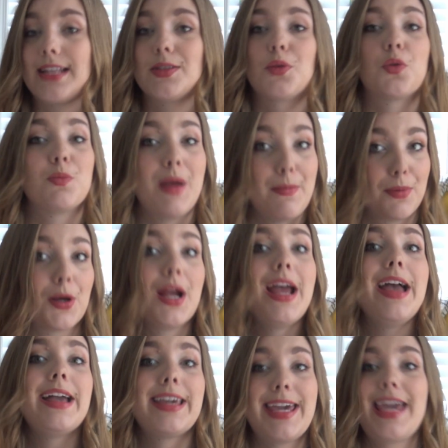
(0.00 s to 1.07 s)
so remember
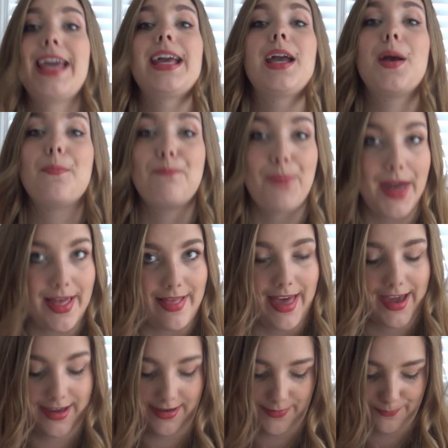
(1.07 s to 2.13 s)
King
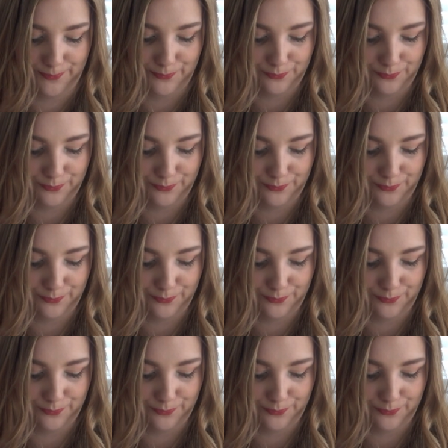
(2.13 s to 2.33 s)
Balak.